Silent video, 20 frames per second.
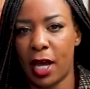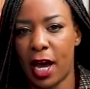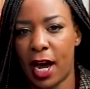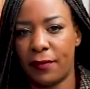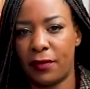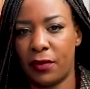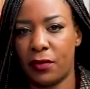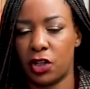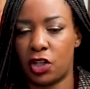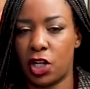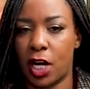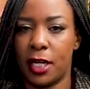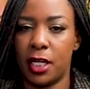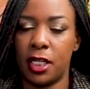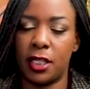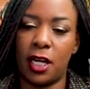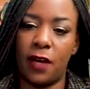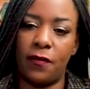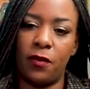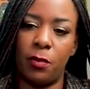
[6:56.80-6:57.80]
behalf of the
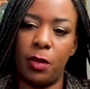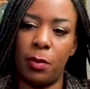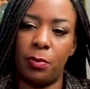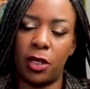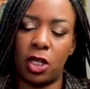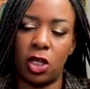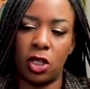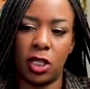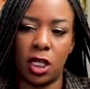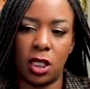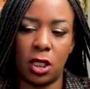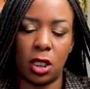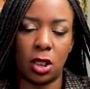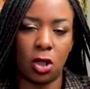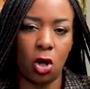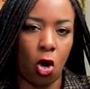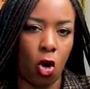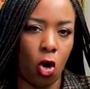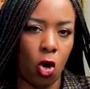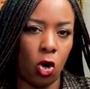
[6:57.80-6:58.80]
Chinese government, because there's
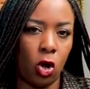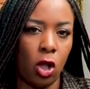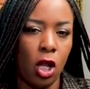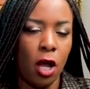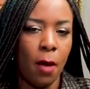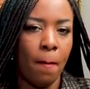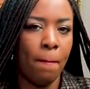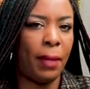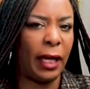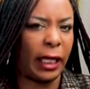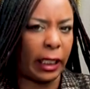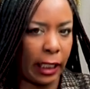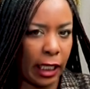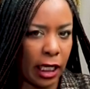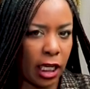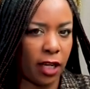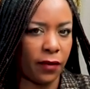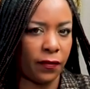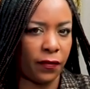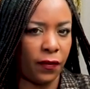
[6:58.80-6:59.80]
this whole
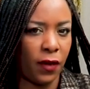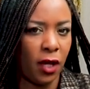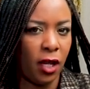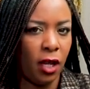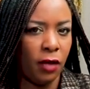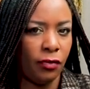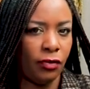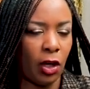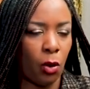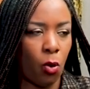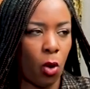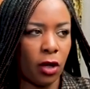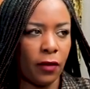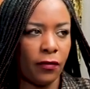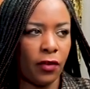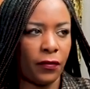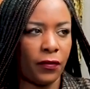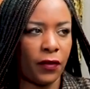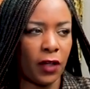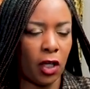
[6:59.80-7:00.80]
belief that one of the